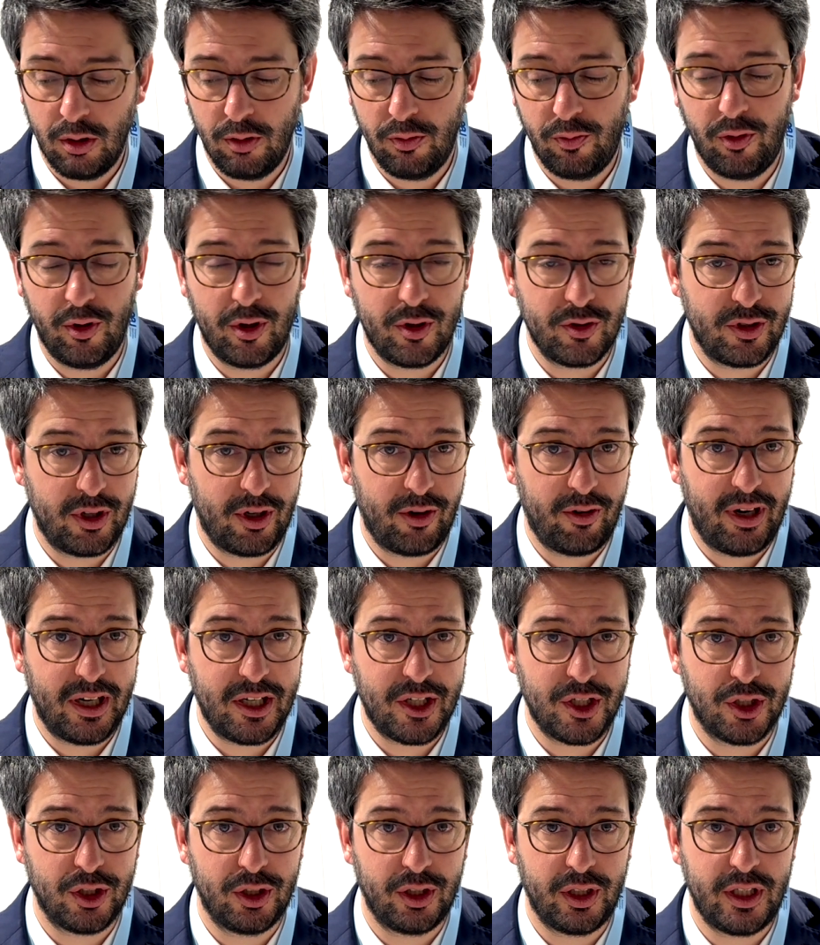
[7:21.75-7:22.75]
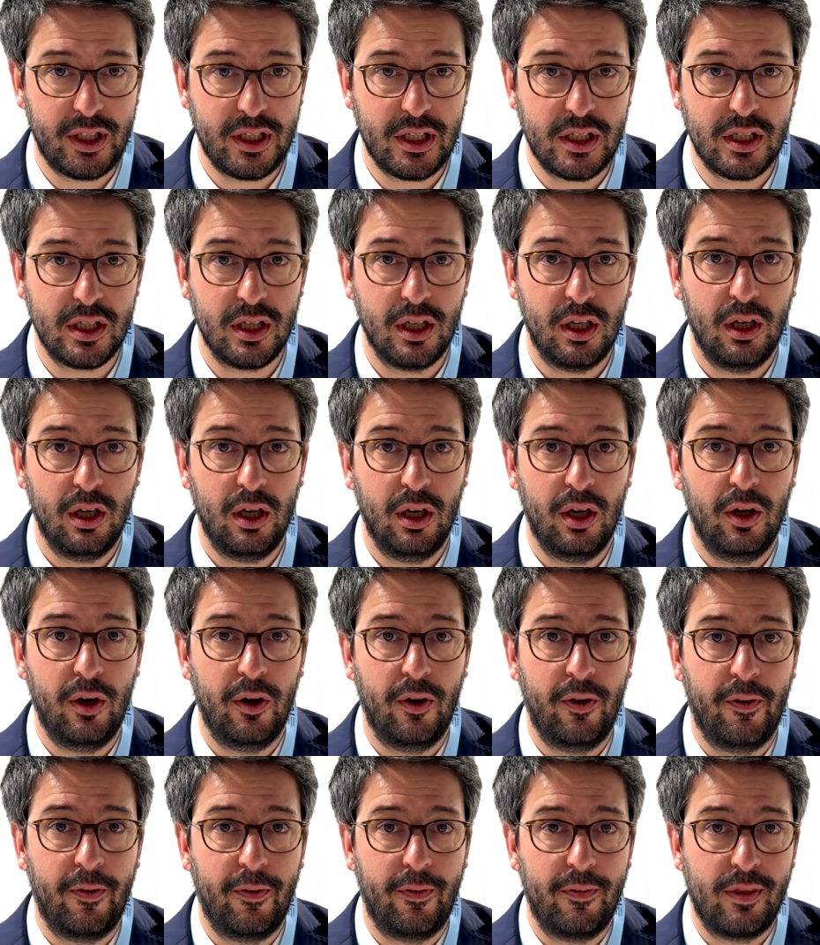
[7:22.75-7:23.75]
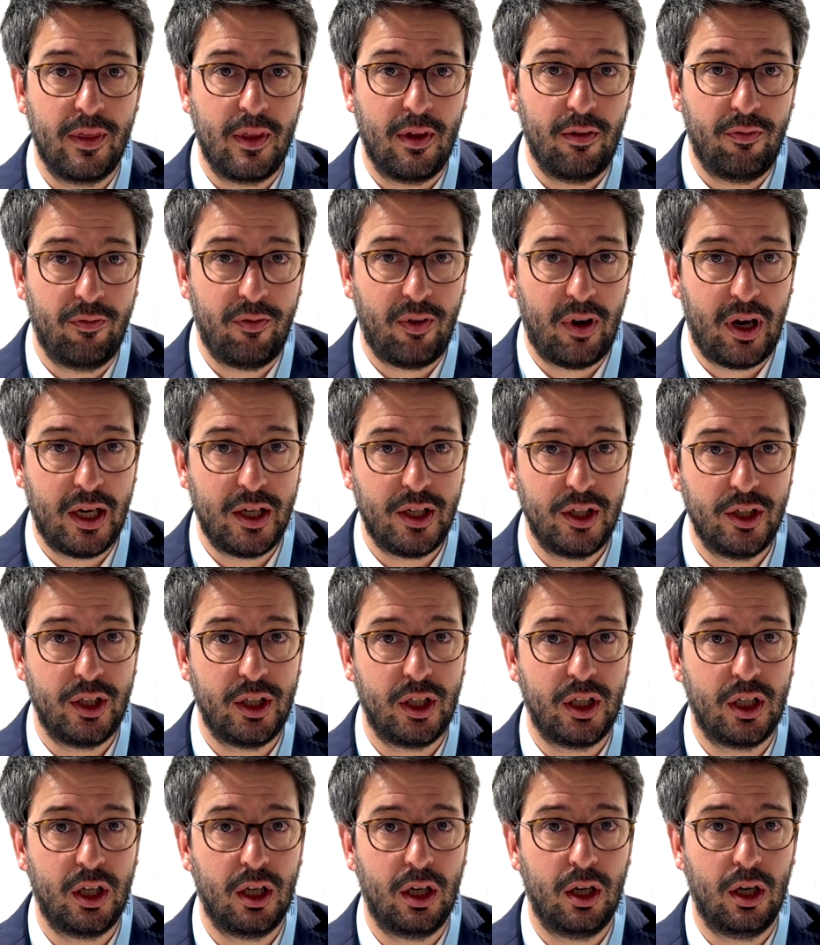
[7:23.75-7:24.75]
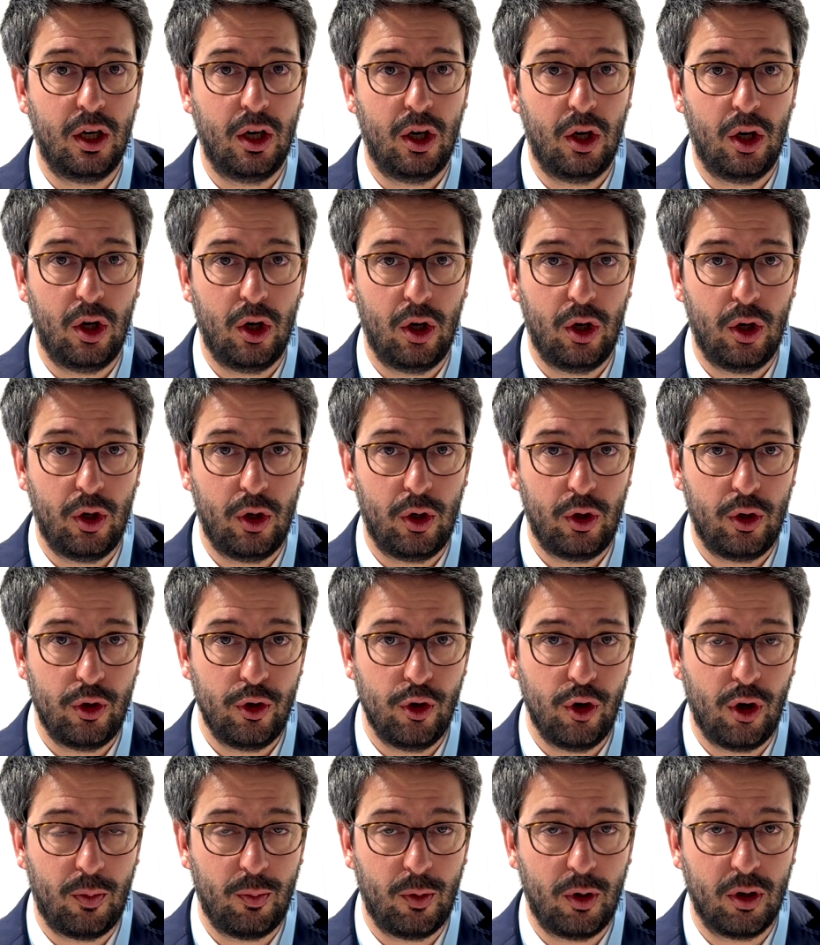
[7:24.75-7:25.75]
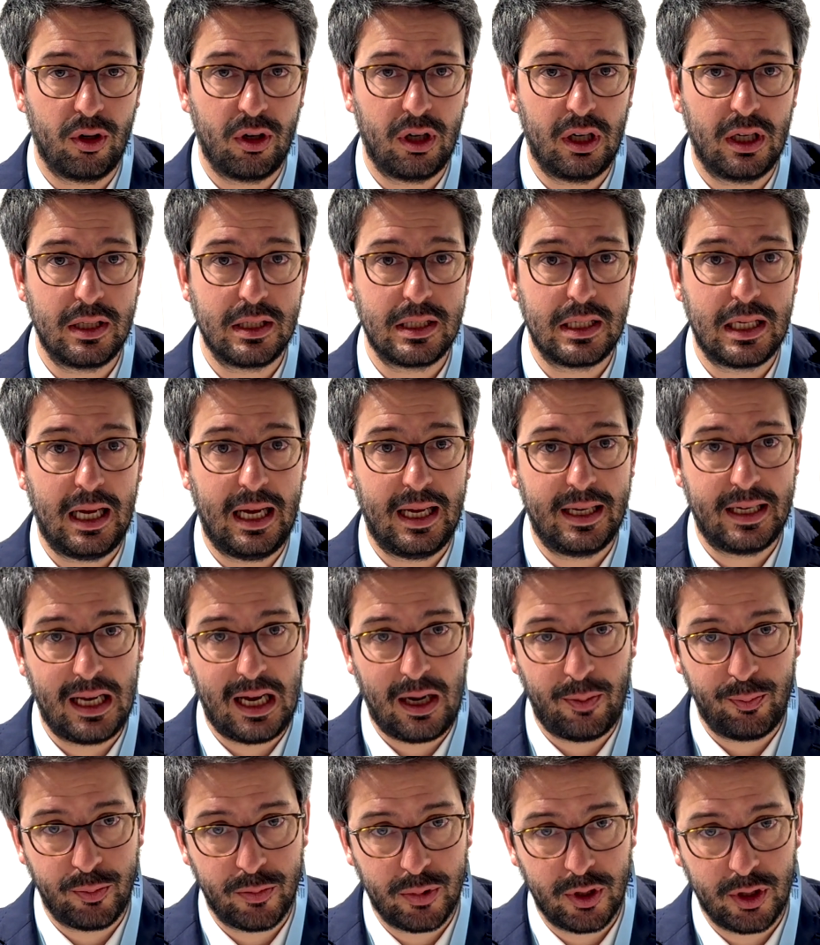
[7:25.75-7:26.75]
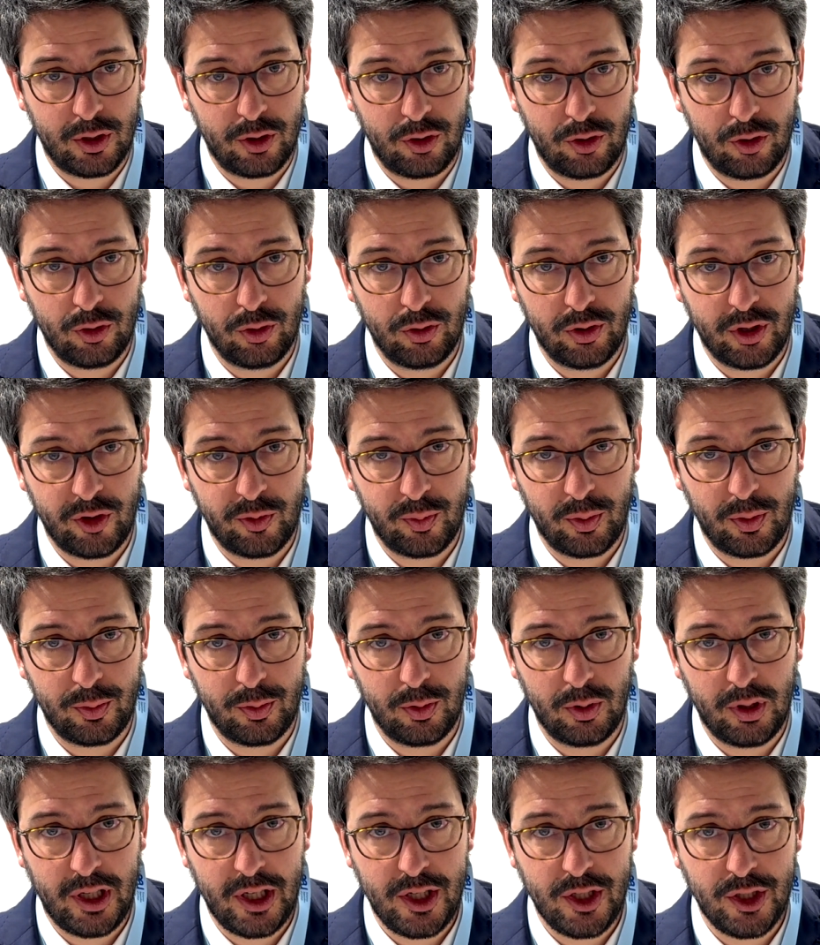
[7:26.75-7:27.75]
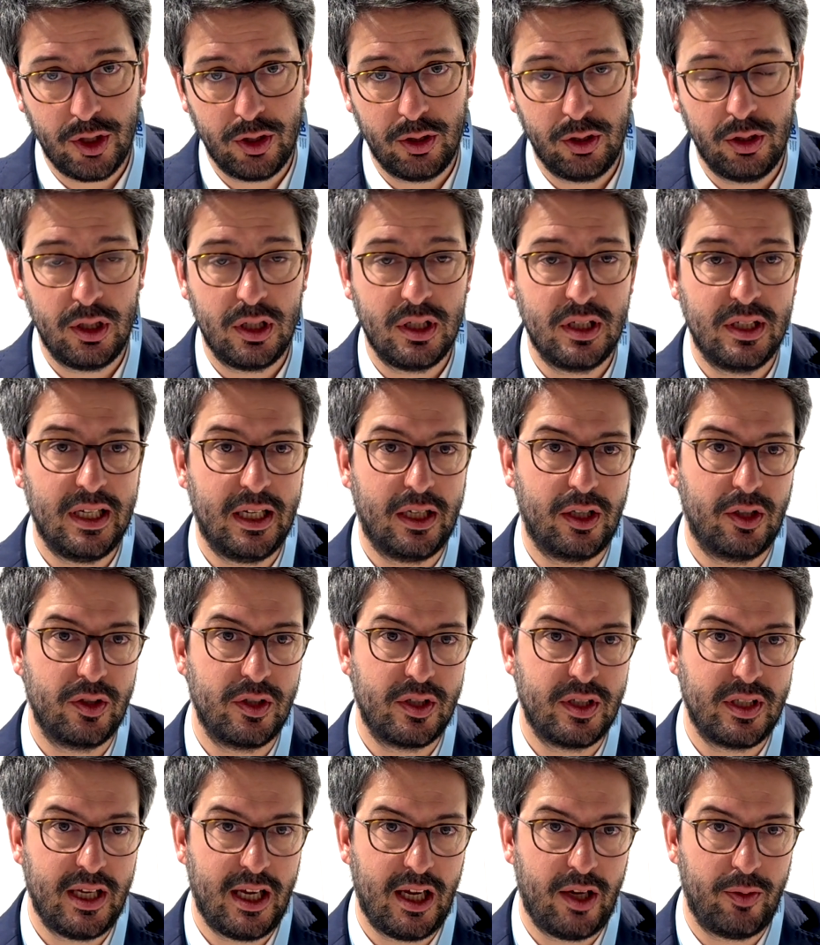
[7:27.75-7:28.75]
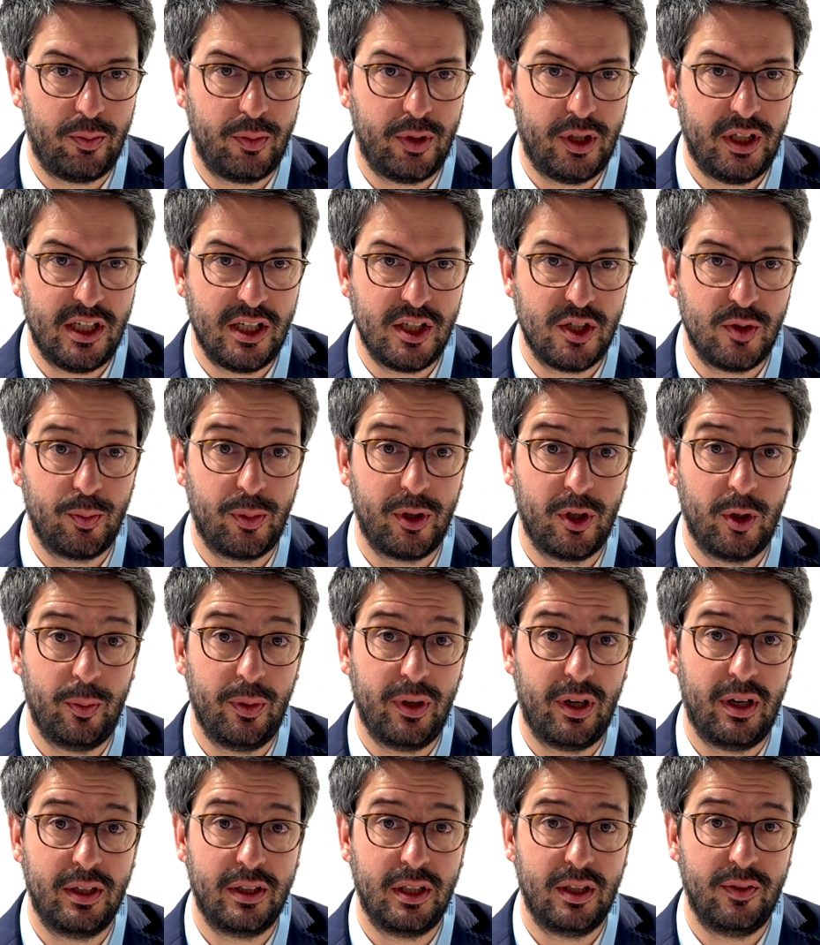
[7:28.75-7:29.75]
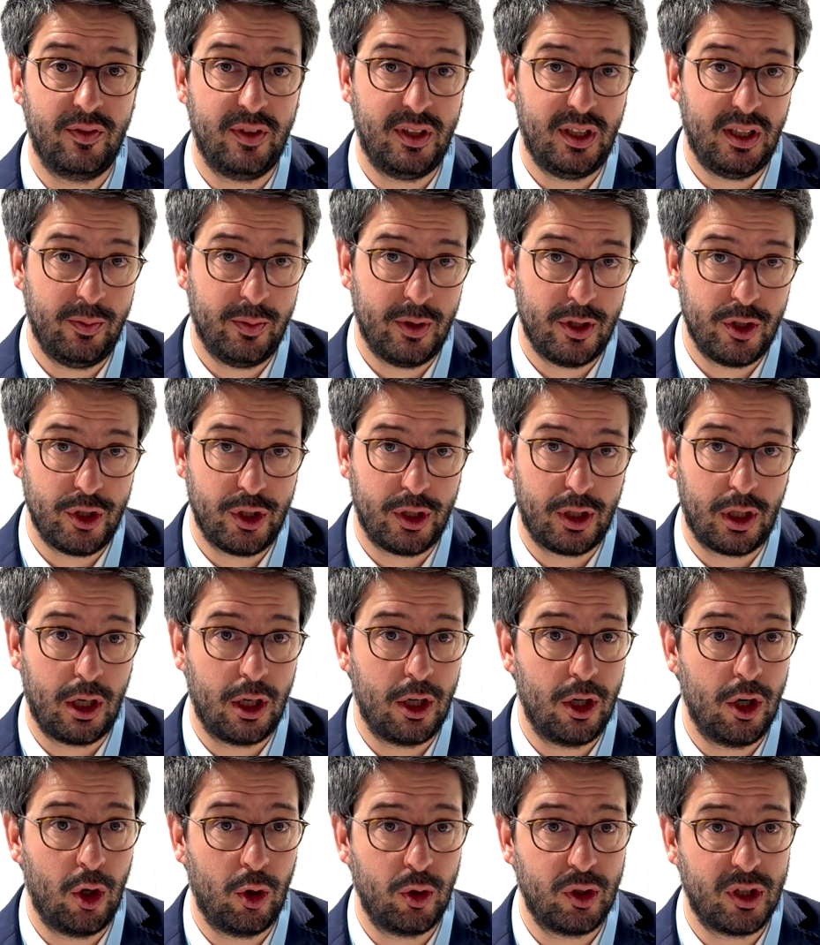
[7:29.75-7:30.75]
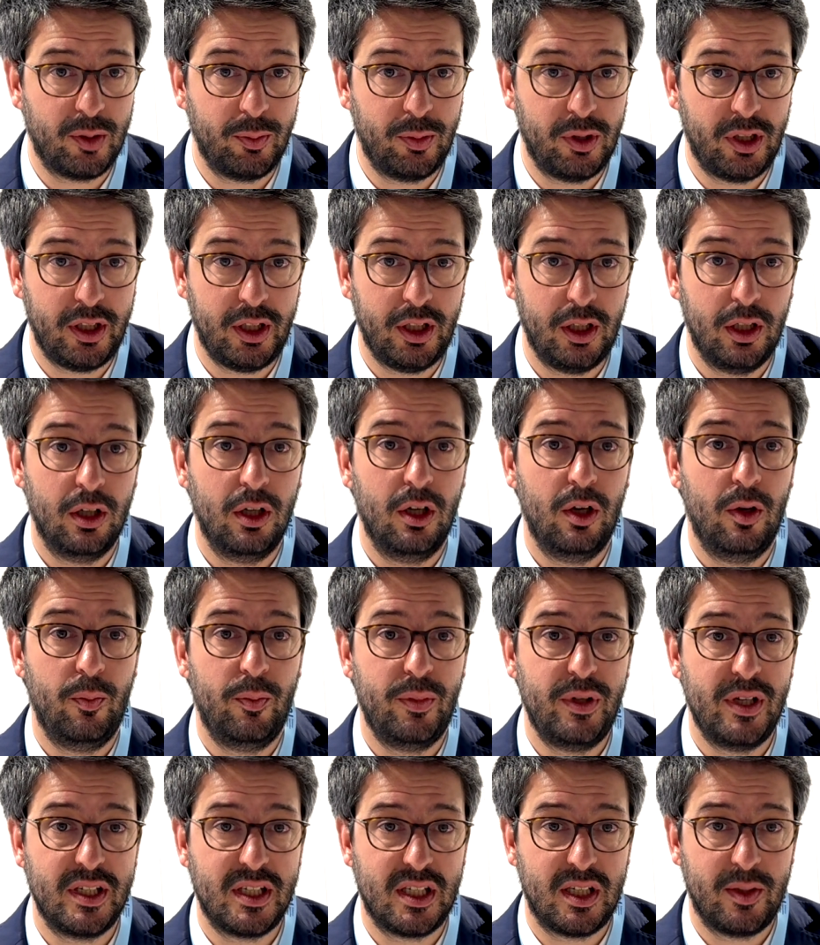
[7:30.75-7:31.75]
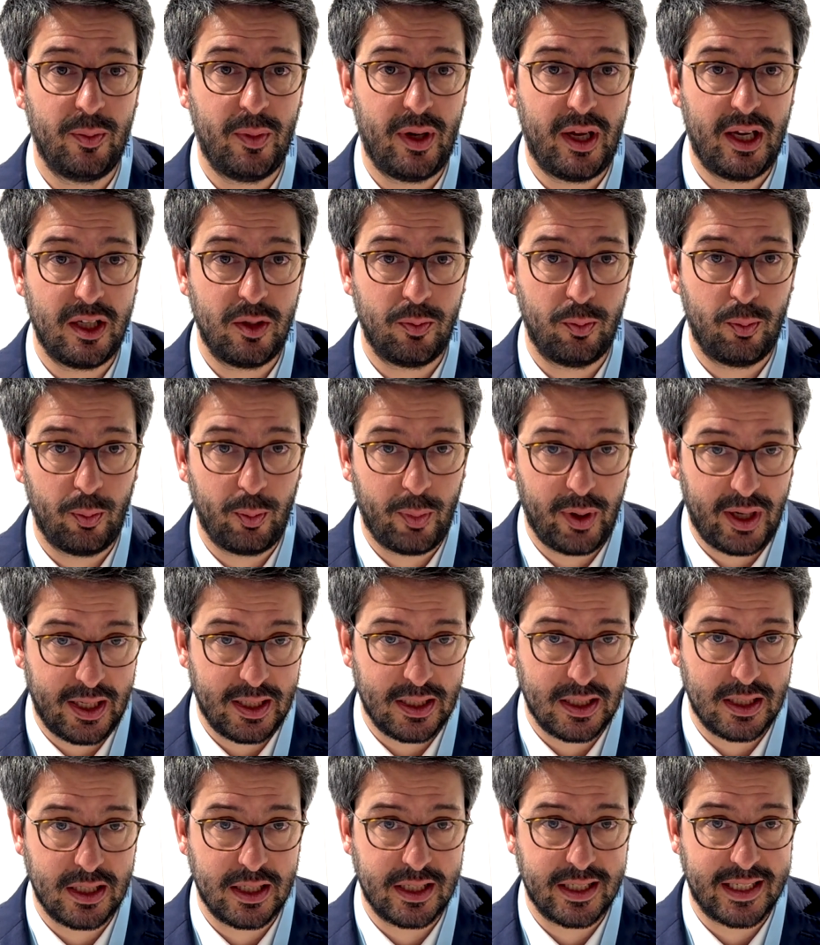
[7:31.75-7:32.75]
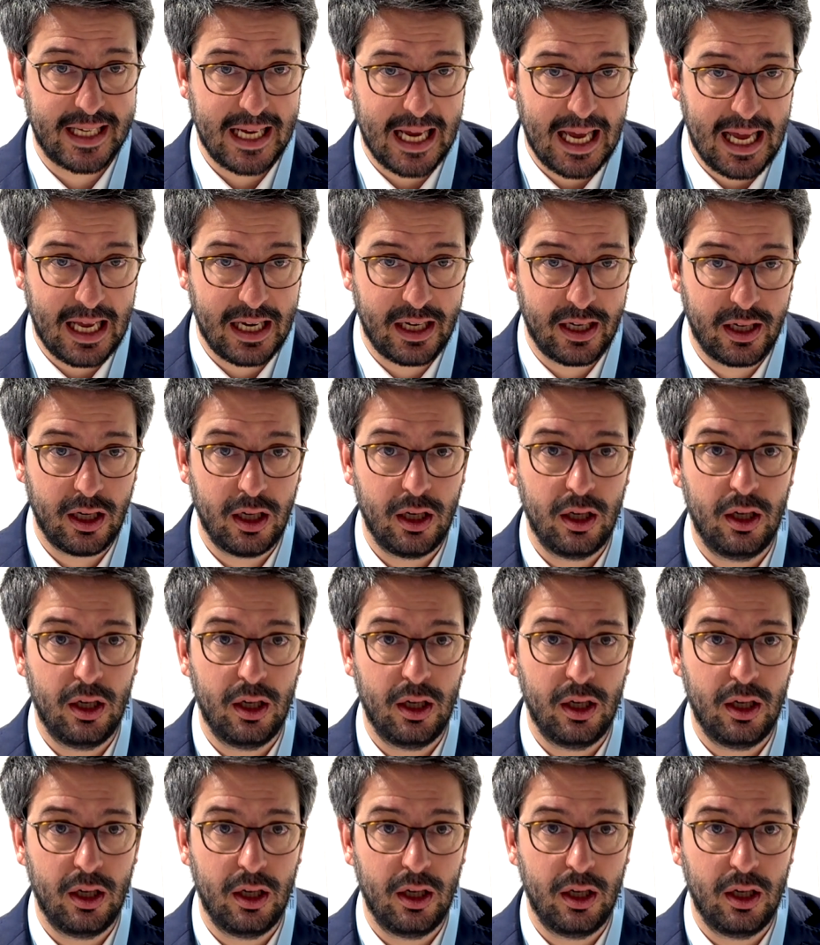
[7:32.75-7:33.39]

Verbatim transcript: First direction is finding nomograms adapted to this population. Second step is preoperative imaging, notably PSMA PET scan,